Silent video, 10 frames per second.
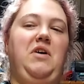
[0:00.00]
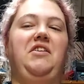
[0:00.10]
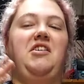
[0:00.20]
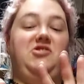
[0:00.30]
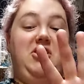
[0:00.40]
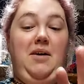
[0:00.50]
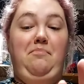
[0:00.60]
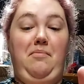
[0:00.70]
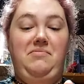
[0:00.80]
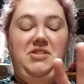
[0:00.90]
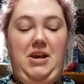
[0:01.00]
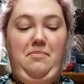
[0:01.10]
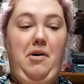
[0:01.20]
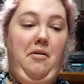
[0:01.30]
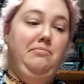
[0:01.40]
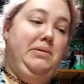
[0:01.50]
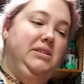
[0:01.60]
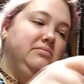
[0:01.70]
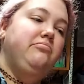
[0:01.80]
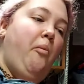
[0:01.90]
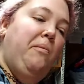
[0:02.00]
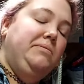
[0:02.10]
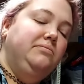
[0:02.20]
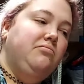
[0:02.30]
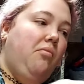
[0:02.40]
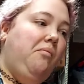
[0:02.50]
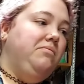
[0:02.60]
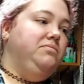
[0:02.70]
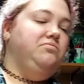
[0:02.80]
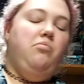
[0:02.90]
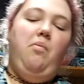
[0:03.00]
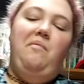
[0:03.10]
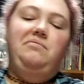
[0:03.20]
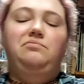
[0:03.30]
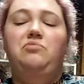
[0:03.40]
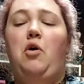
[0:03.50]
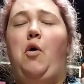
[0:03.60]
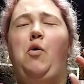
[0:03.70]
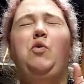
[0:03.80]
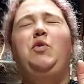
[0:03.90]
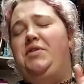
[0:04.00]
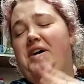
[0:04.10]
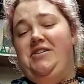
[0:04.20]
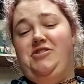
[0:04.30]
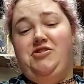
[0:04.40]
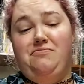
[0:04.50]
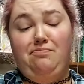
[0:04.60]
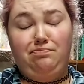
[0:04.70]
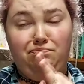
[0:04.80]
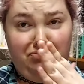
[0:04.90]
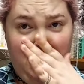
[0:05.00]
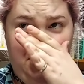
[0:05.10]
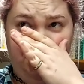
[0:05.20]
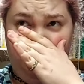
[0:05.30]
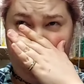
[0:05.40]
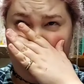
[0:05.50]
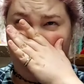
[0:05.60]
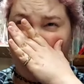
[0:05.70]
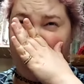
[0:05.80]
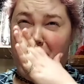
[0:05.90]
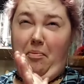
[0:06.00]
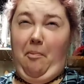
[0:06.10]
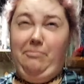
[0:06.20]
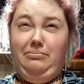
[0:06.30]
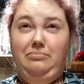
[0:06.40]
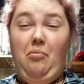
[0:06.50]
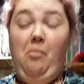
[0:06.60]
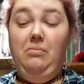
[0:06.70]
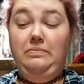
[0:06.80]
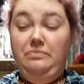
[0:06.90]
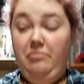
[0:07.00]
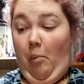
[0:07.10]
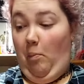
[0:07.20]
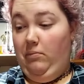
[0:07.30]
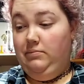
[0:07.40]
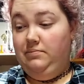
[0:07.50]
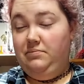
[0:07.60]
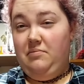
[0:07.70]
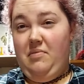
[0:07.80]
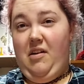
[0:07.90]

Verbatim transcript: well, not step stepmom, but. Ooh, that is. That is. Mmm. Those are good.